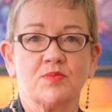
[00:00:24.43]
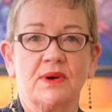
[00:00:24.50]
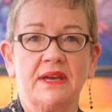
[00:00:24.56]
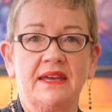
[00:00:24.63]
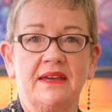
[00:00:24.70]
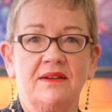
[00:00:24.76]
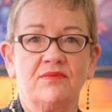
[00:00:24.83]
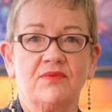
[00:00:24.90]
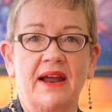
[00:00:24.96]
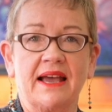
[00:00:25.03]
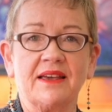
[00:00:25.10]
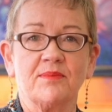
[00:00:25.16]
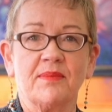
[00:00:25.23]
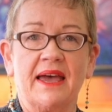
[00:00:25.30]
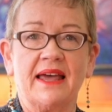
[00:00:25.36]
we
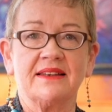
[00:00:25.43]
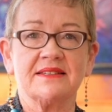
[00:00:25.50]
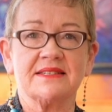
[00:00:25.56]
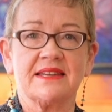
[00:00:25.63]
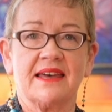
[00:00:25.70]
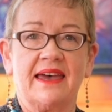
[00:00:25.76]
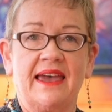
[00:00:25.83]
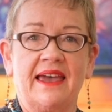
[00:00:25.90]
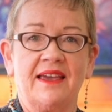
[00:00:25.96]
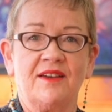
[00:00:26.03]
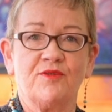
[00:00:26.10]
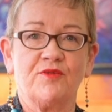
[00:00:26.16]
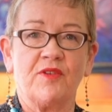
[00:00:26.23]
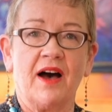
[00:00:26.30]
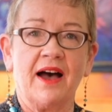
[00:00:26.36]
recommend a
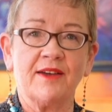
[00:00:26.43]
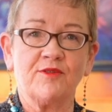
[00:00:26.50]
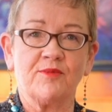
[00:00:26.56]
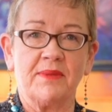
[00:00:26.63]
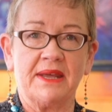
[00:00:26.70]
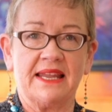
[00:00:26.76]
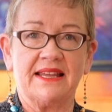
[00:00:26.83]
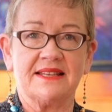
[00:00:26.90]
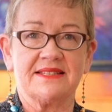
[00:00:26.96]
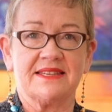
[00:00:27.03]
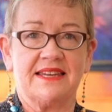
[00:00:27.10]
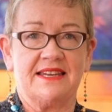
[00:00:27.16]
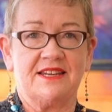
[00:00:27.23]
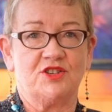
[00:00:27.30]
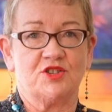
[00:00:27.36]
5-minute
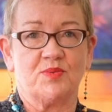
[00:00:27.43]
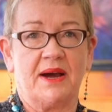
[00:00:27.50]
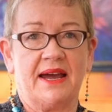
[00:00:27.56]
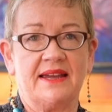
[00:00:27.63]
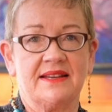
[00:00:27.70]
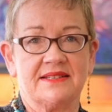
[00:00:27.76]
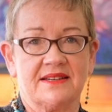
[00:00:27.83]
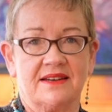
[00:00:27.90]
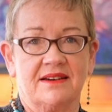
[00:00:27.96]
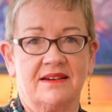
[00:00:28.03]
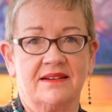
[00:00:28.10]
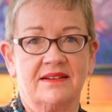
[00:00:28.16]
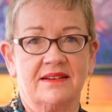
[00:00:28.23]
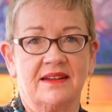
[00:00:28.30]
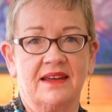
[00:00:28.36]
each way
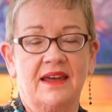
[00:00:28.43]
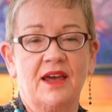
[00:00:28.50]
turn.